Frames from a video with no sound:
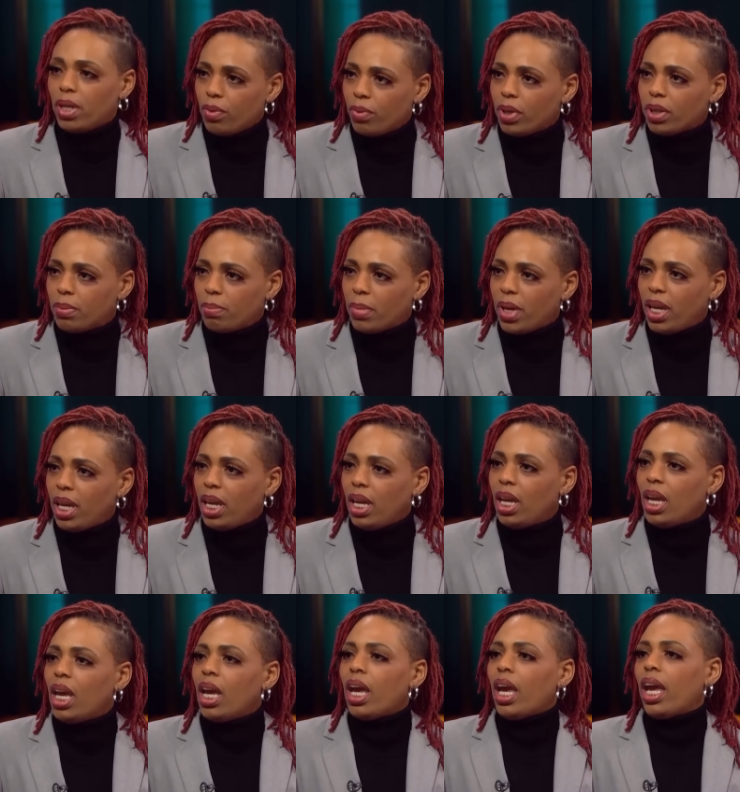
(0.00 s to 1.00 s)
be with me
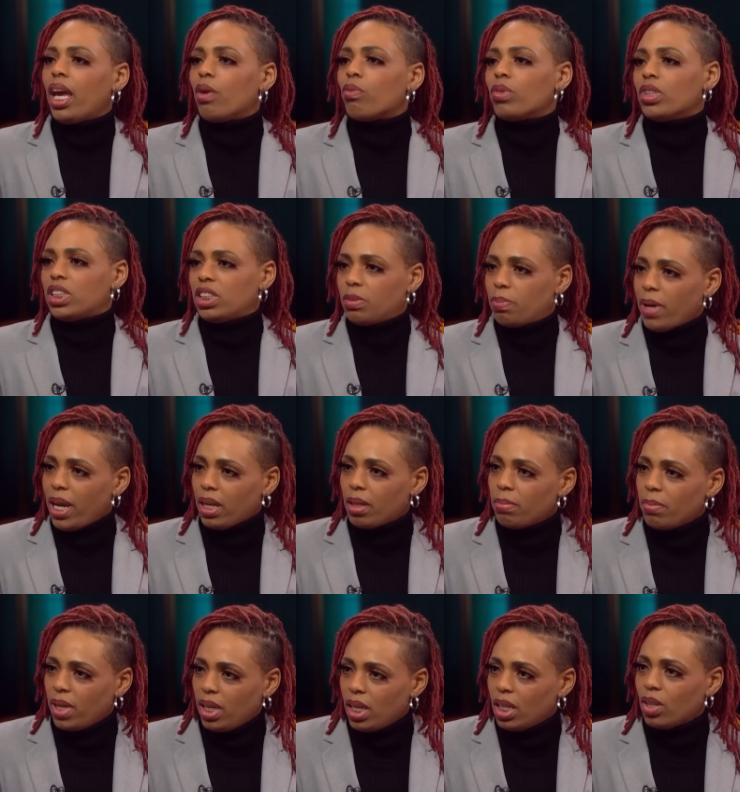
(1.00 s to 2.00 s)
and respect
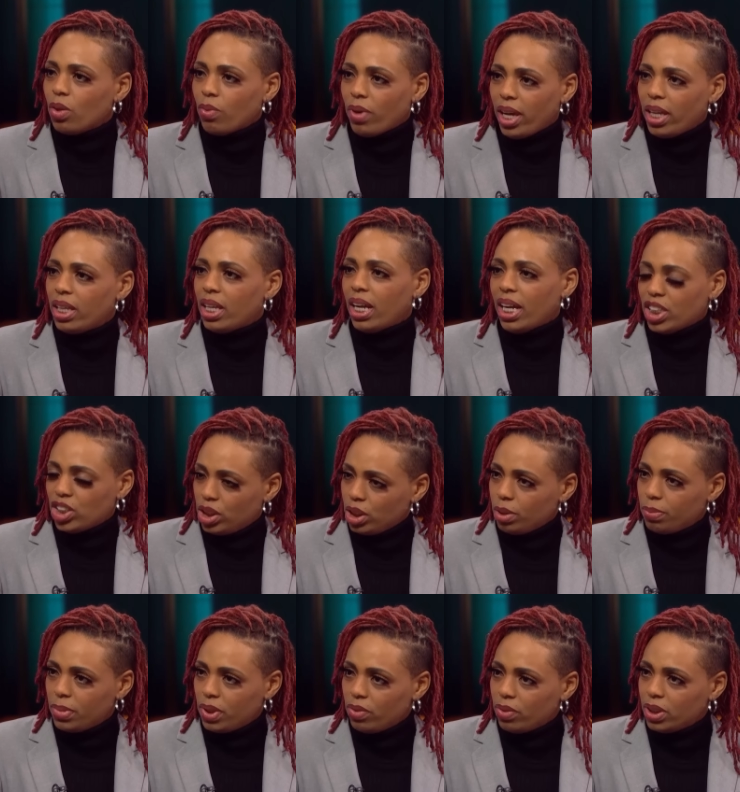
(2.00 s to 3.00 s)
me in the way that I
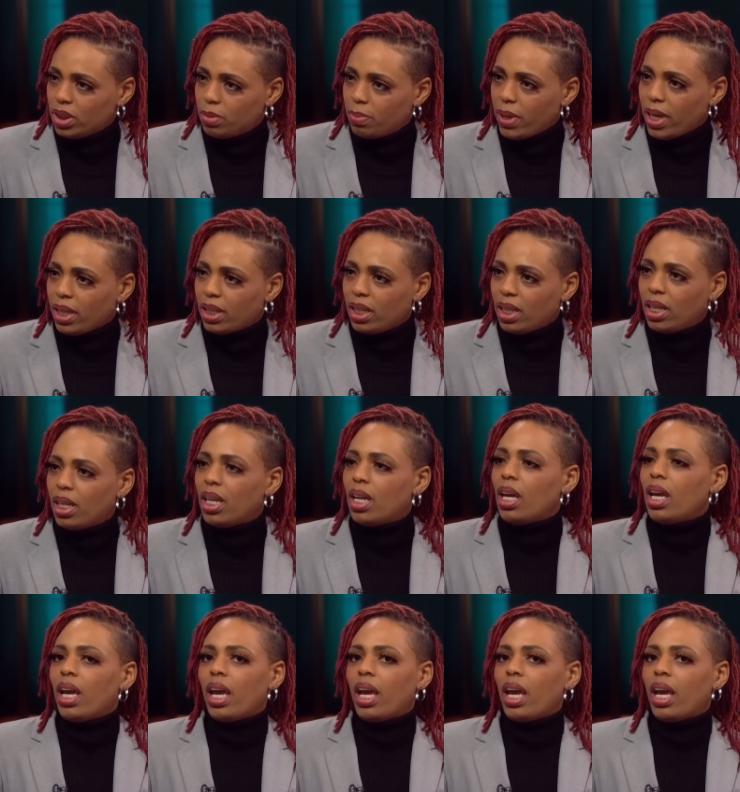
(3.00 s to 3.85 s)
should be respected